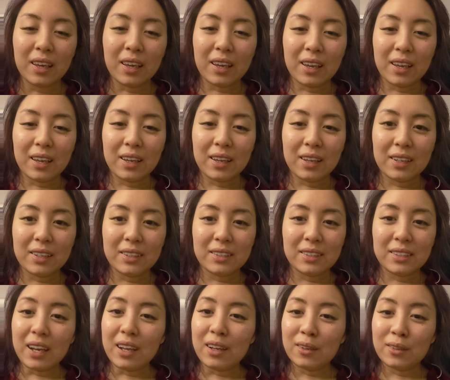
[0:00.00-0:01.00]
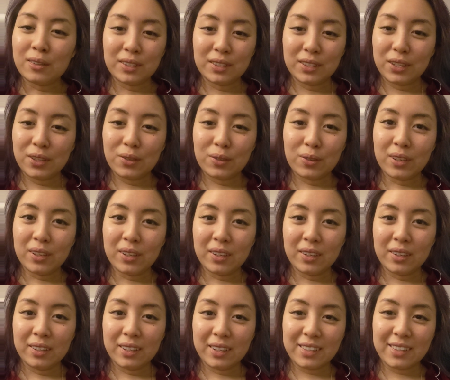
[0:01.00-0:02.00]
And I'll see you
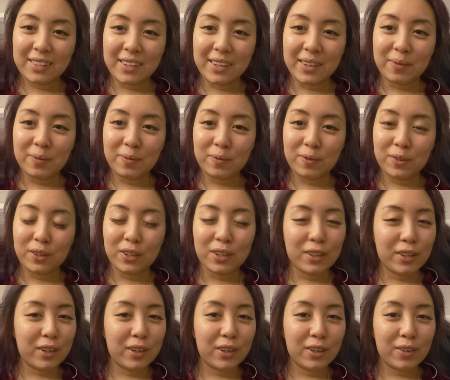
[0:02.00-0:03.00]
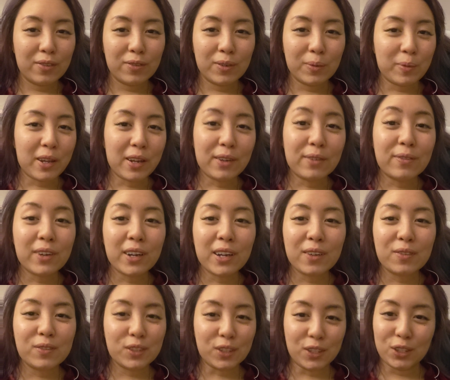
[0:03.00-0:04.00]
all next time for another From 9 to
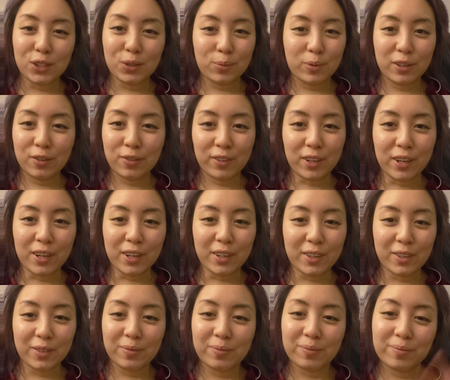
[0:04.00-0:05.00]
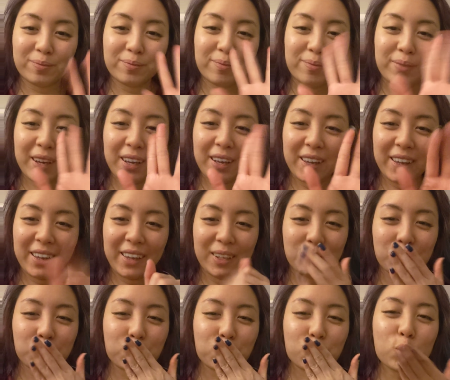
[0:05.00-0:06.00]
5 to Entrepreneur vlog. Bye.
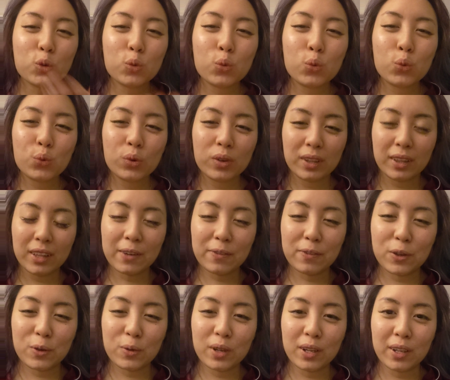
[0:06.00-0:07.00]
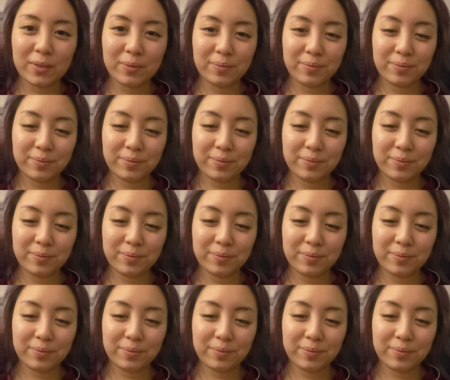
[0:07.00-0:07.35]
Love you all.